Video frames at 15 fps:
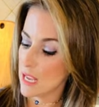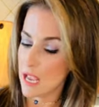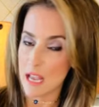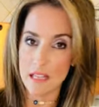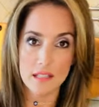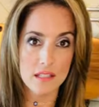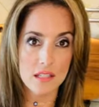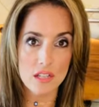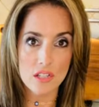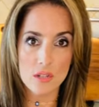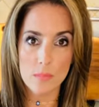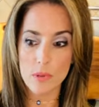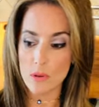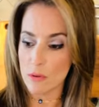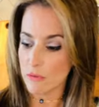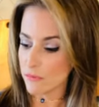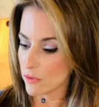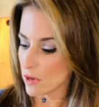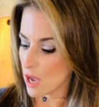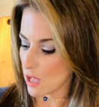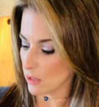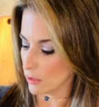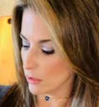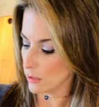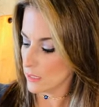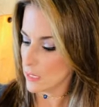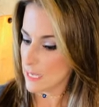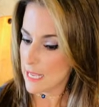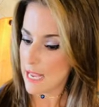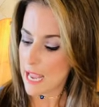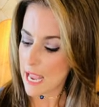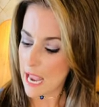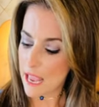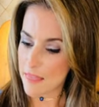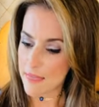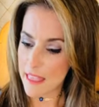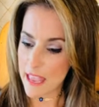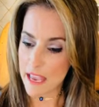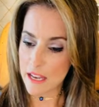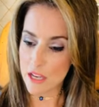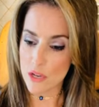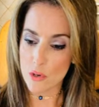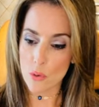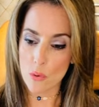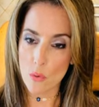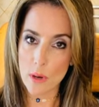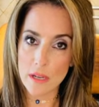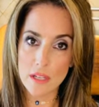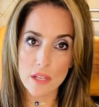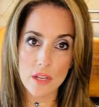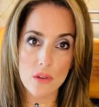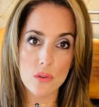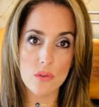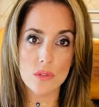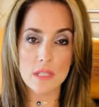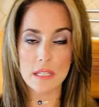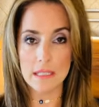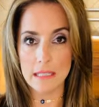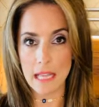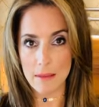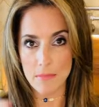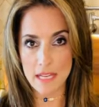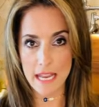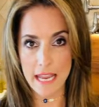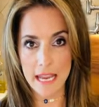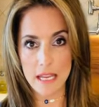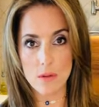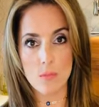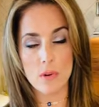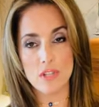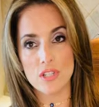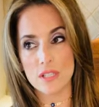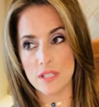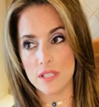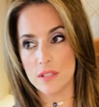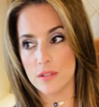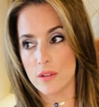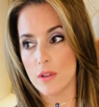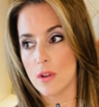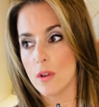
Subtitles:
has such a beautiful color. And then you're going to use lemonade, which is